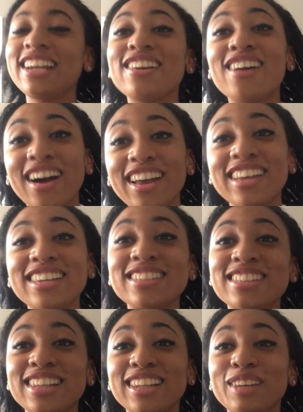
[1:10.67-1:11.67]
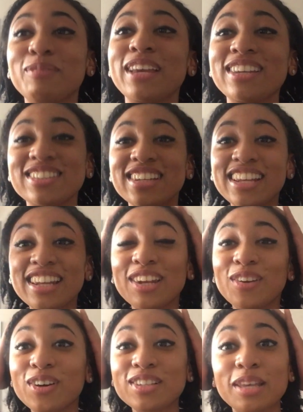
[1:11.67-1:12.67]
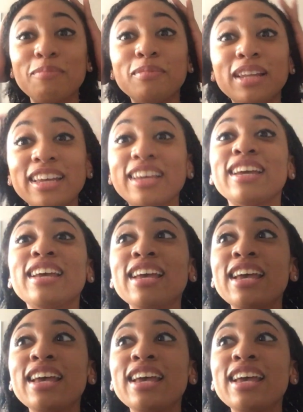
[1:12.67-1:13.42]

nice and like patient, and they know because I'm like